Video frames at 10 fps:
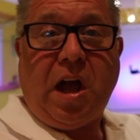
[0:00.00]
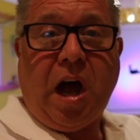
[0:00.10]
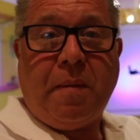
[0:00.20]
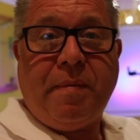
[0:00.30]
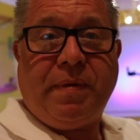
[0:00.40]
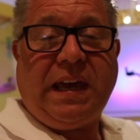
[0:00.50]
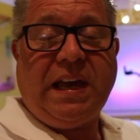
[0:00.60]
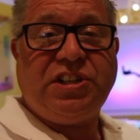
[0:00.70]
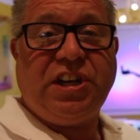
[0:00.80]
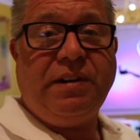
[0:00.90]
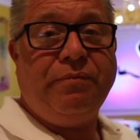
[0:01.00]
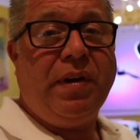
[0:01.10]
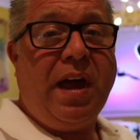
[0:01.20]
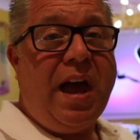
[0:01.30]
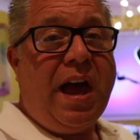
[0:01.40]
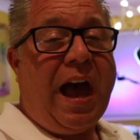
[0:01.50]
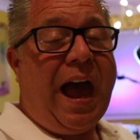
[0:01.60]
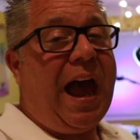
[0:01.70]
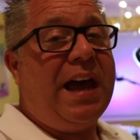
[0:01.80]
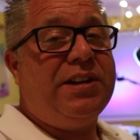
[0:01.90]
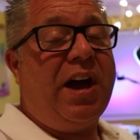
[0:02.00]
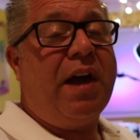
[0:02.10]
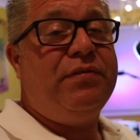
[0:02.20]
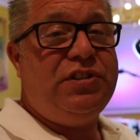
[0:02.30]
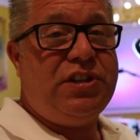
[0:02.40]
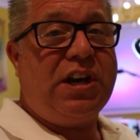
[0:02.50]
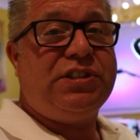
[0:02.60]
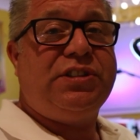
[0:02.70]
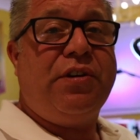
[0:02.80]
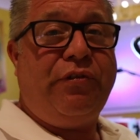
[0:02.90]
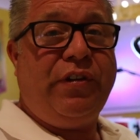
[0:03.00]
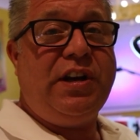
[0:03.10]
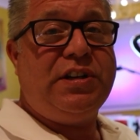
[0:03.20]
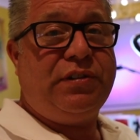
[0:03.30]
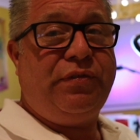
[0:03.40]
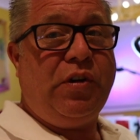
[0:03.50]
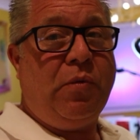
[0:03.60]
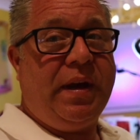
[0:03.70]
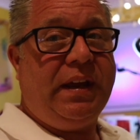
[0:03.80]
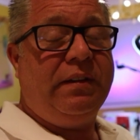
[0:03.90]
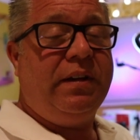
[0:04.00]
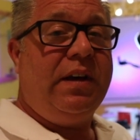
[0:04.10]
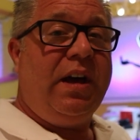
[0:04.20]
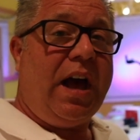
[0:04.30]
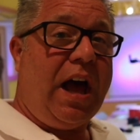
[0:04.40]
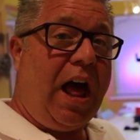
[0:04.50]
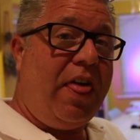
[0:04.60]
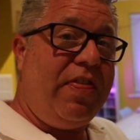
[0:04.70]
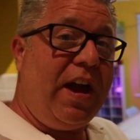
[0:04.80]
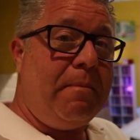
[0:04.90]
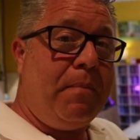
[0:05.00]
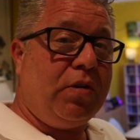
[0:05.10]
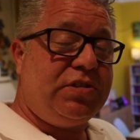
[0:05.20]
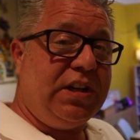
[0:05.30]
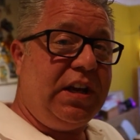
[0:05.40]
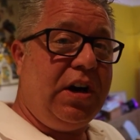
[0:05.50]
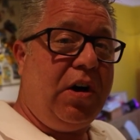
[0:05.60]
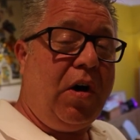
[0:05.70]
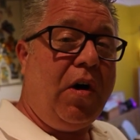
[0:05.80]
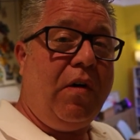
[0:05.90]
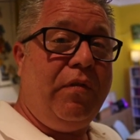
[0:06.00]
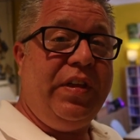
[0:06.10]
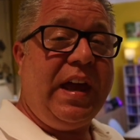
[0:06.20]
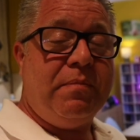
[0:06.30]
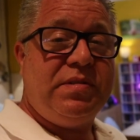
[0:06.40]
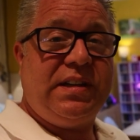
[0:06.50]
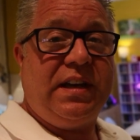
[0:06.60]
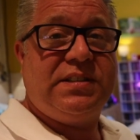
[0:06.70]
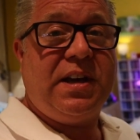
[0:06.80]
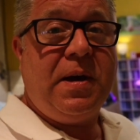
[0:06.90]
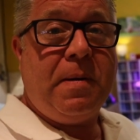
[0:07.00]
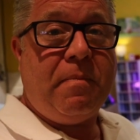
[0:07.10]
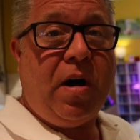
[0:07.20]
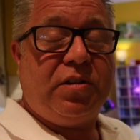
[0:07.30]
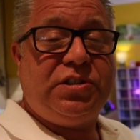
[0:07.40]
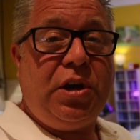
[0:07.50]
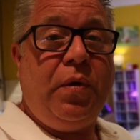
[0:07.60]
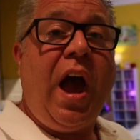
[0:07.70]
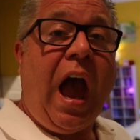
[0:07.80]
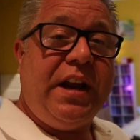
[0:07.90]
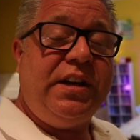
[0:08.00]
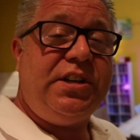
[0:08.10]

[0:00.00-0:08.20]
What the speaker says: I'm in my kitchen and I have just finished filming the unboxing of the M6 Mark II, an